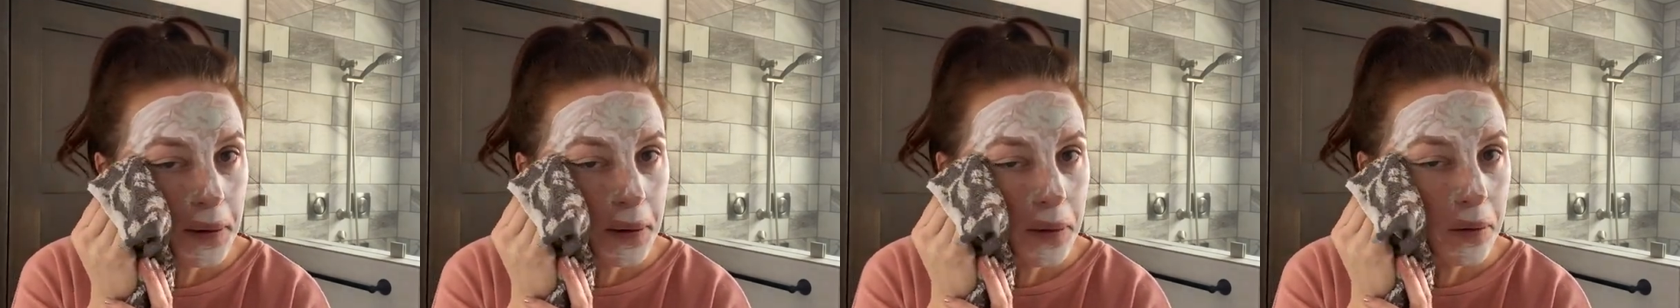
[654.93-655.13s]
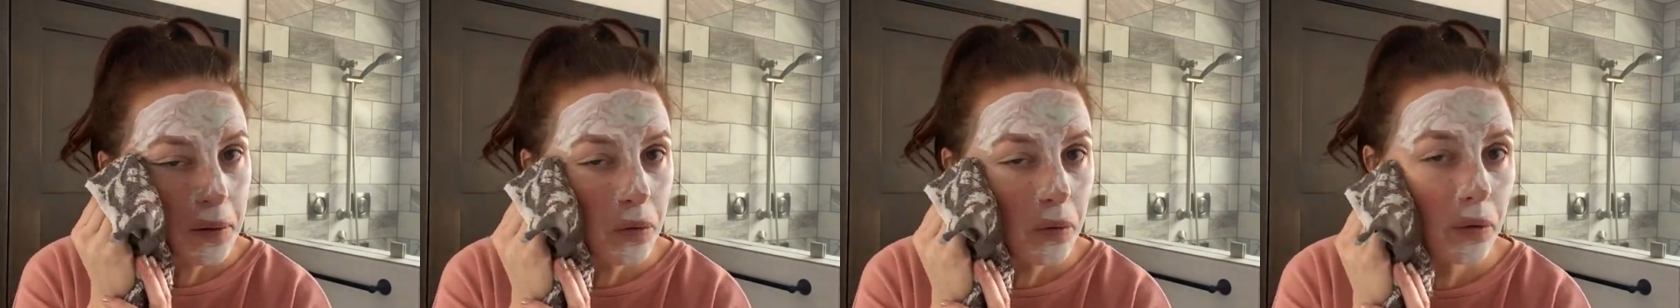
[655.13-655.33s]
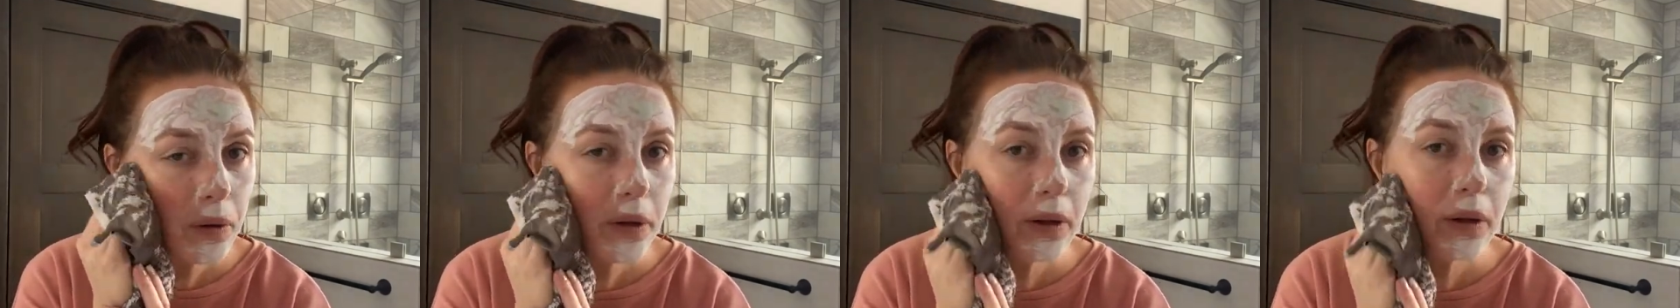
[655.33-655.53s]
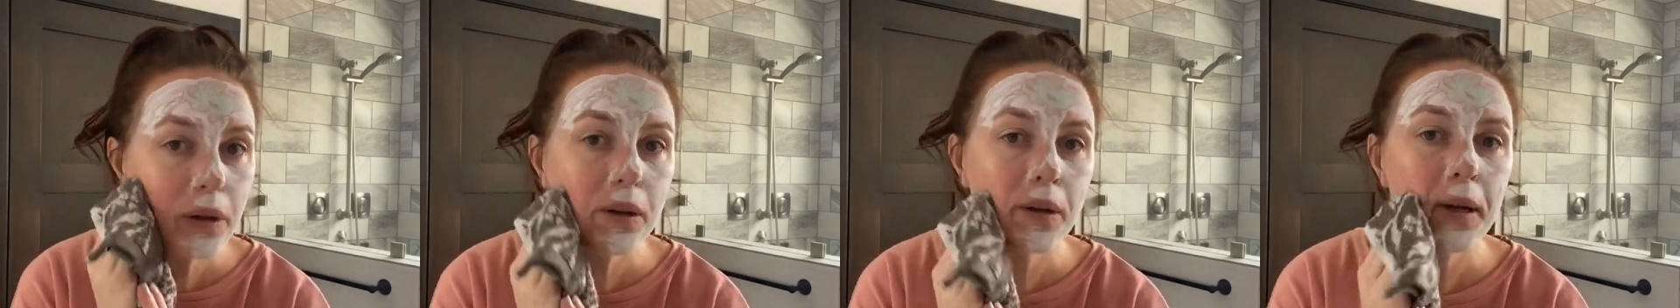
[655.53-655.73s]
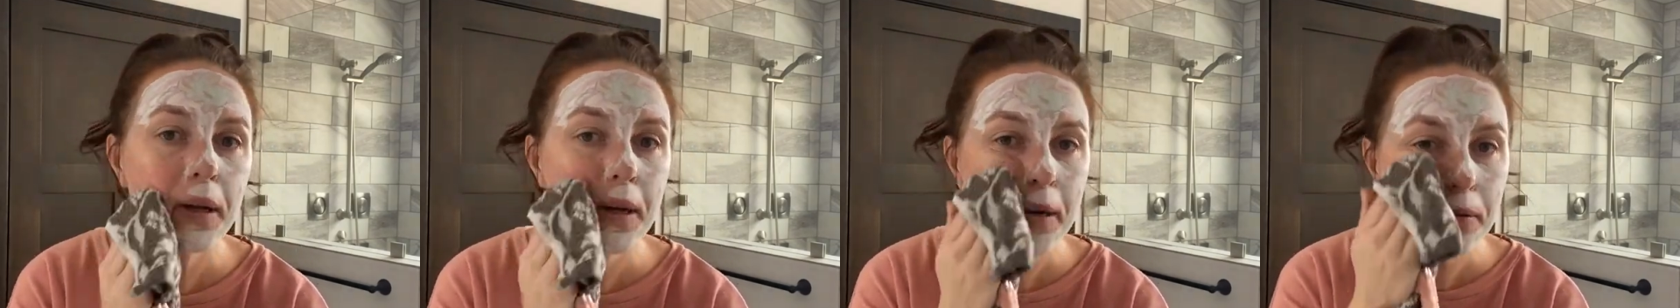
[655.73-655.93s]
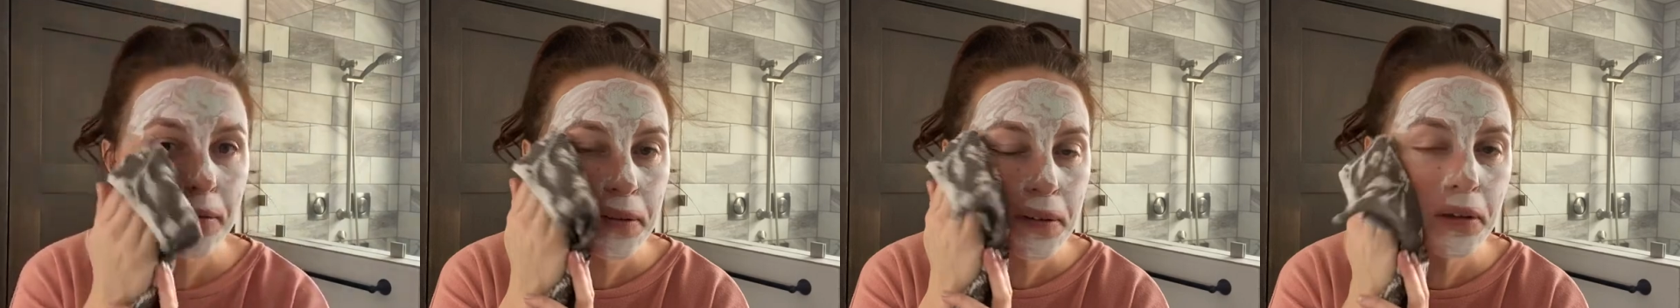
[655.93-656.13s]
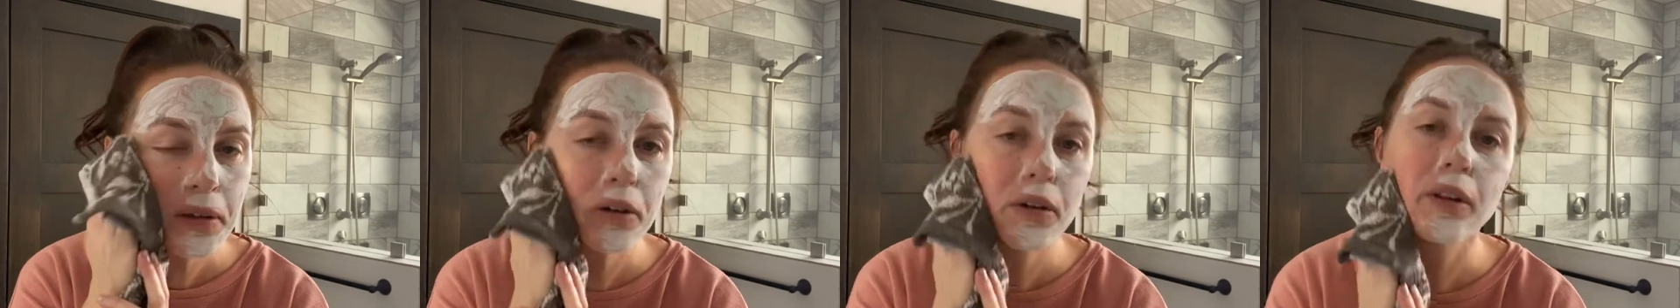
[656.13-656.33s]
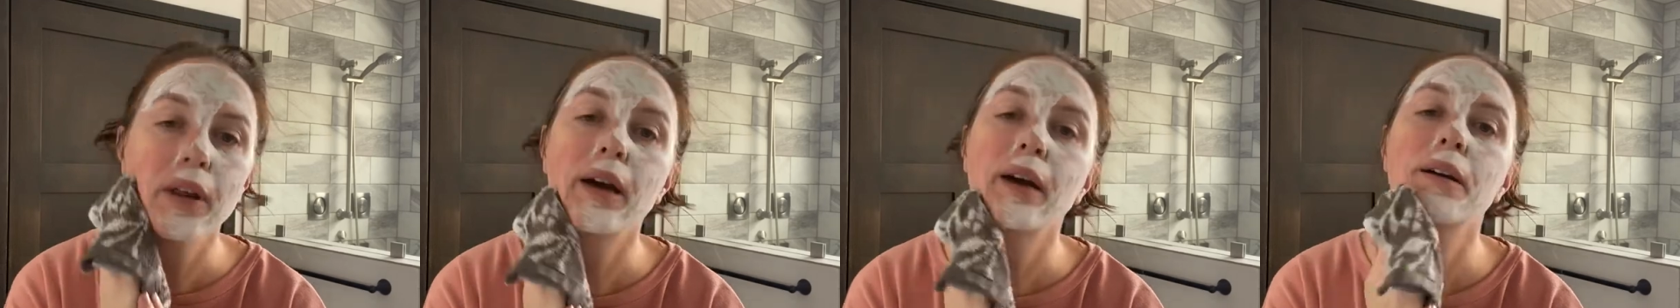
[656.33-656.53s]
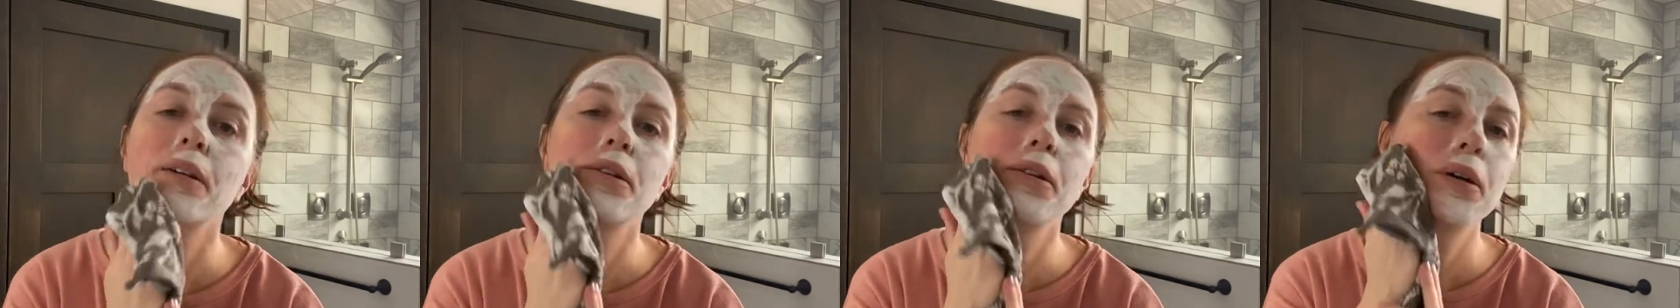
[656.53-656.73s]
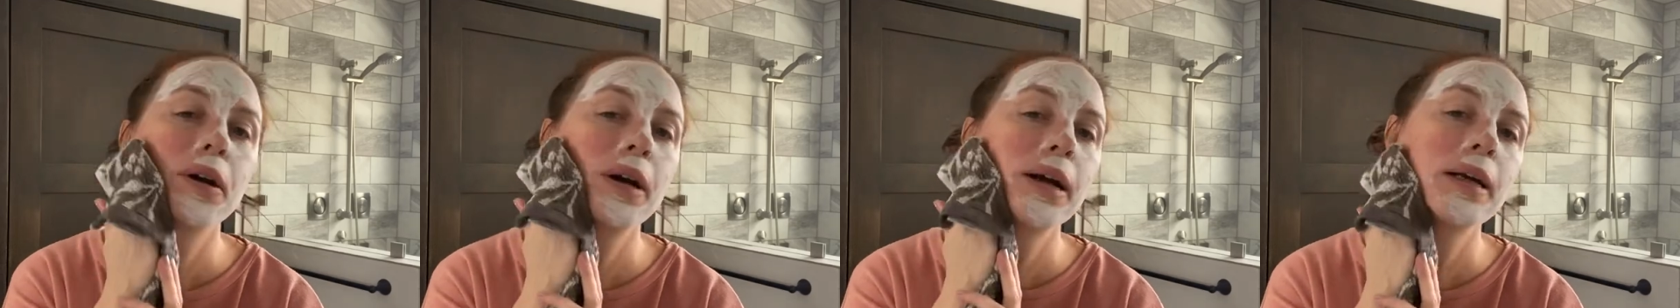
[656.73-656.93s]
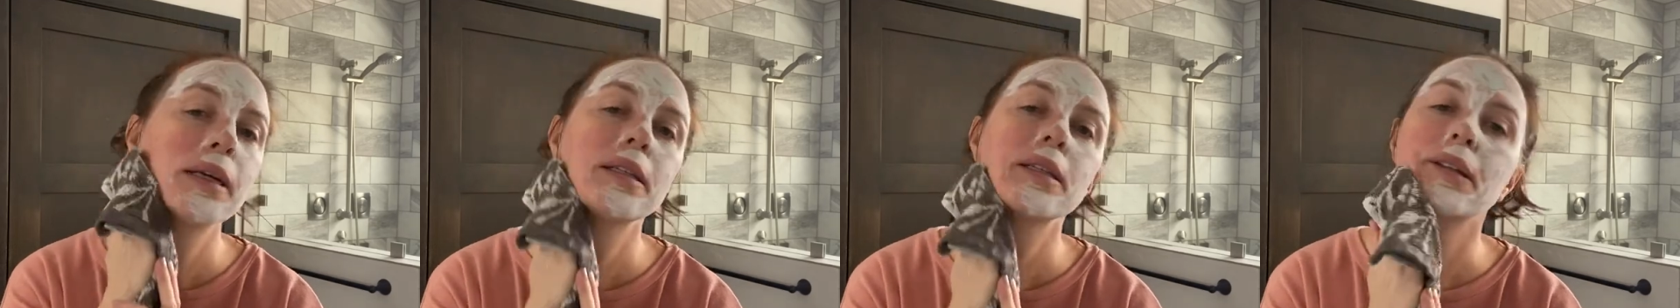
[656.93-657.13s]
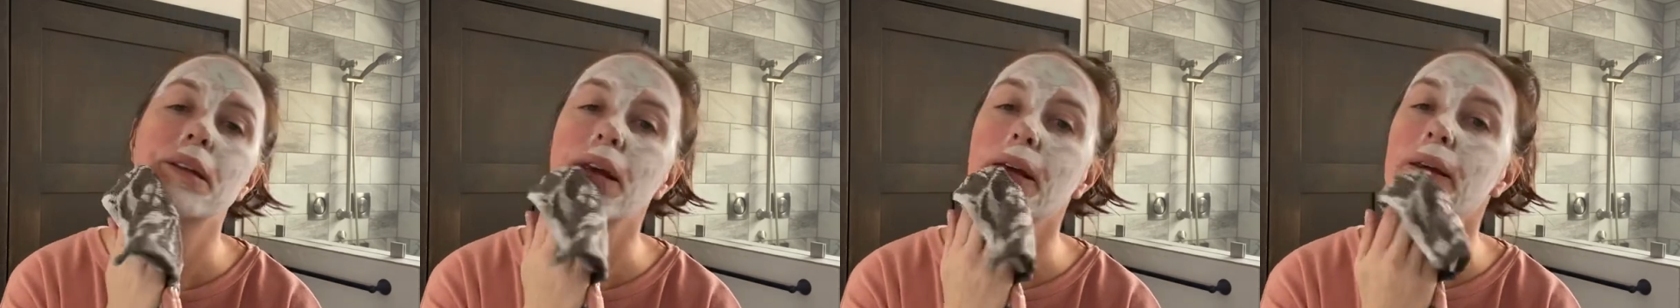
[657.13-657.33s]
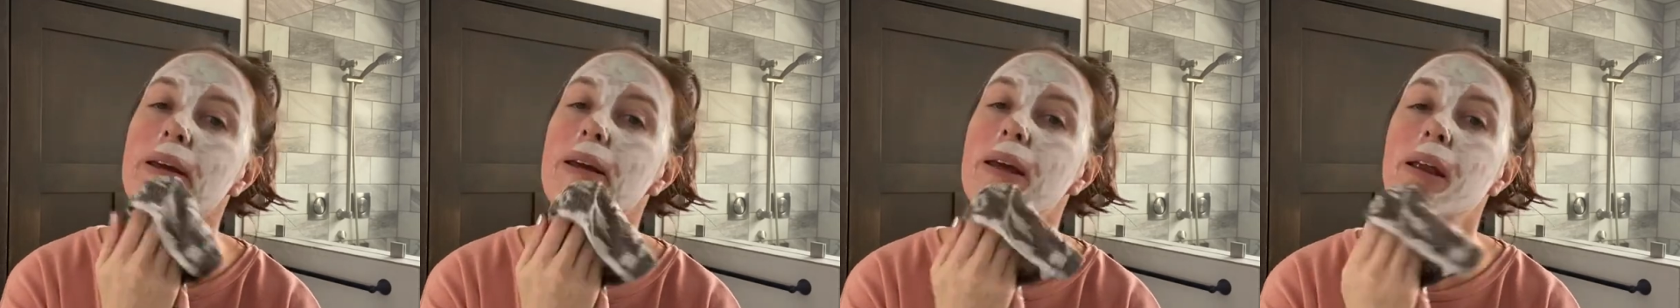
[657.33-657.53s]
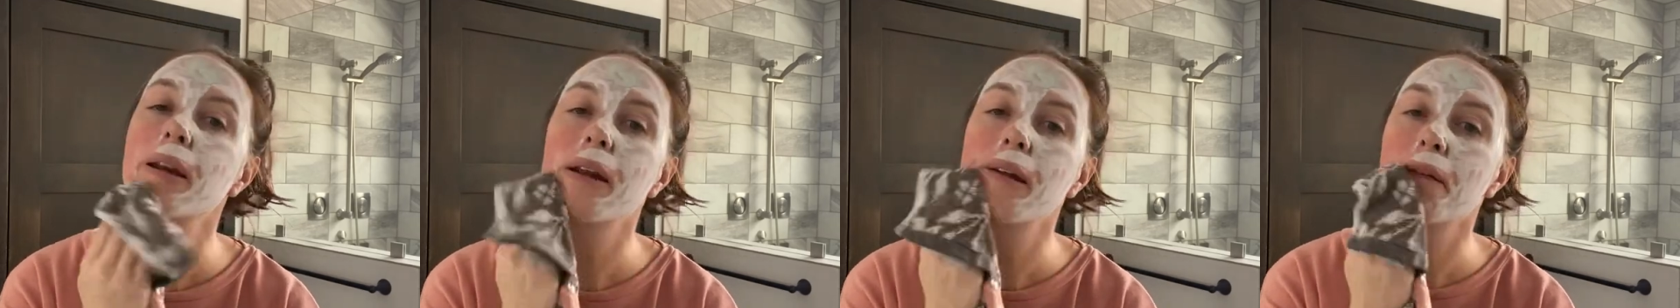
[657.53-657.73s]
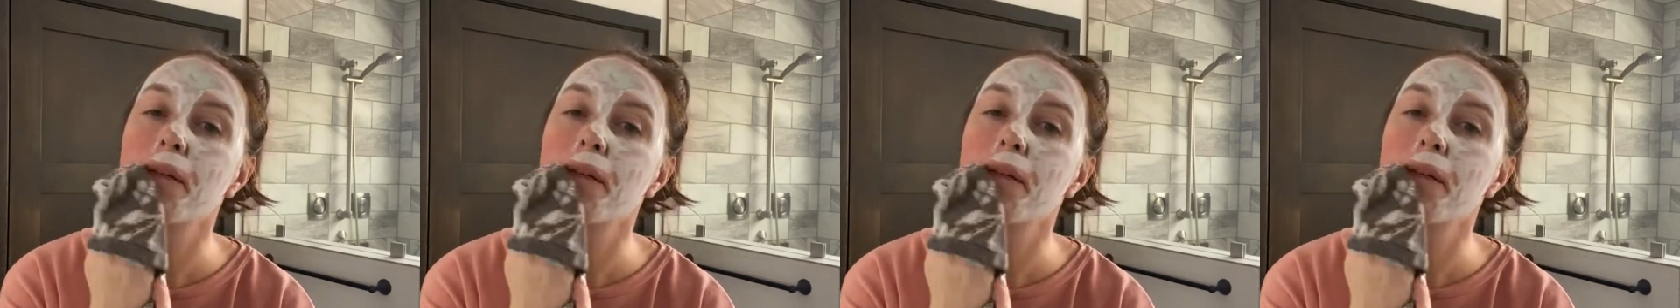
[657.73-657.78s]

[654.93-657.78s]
real careful under that under eye skin.